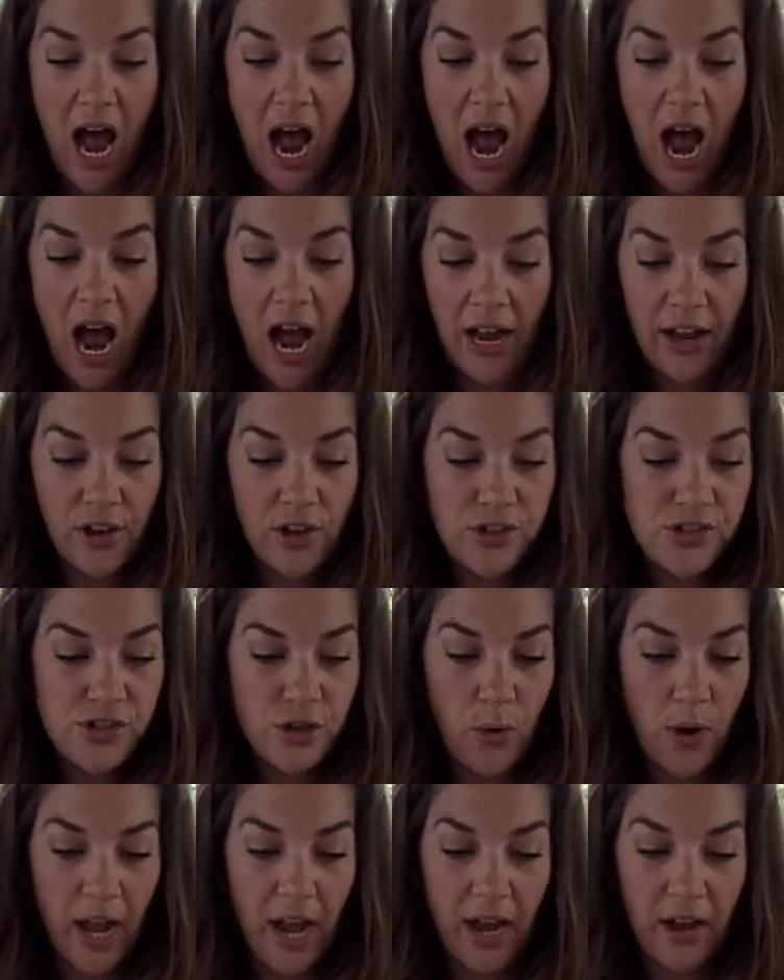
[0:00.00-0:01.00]
I
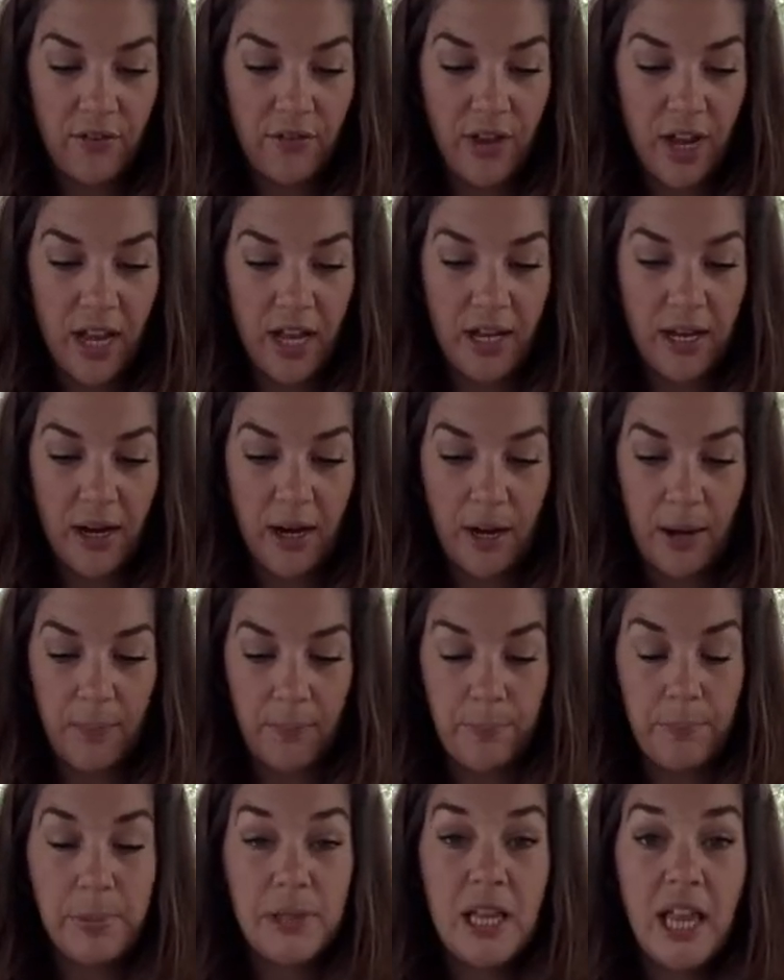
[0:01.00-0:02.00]
also have a
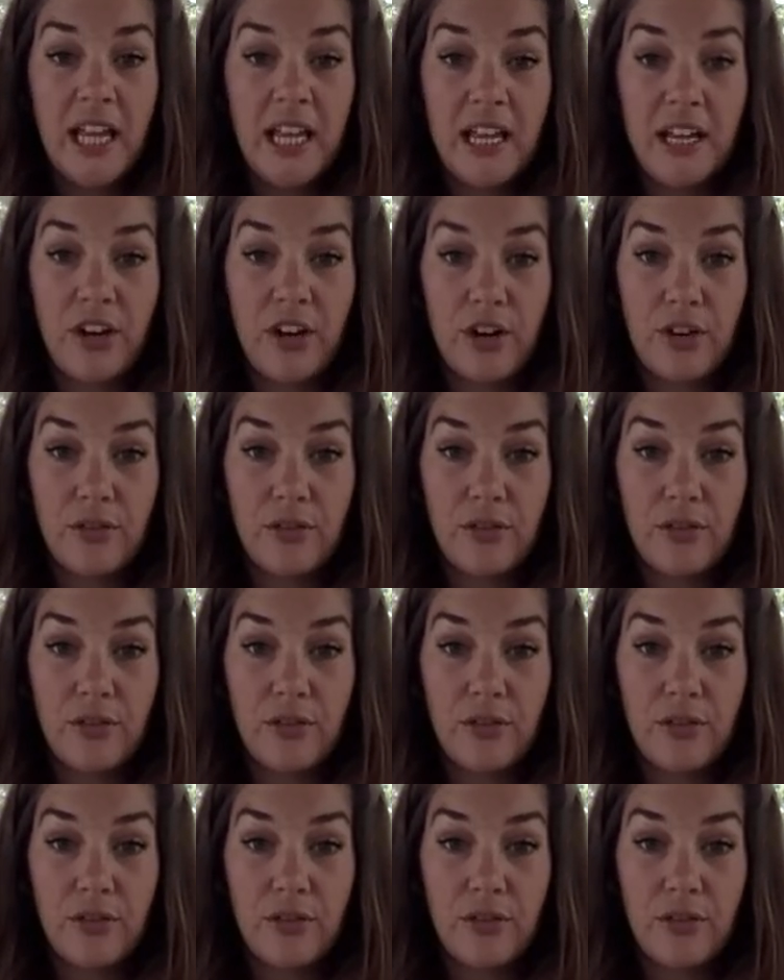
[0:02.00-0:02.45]
plate here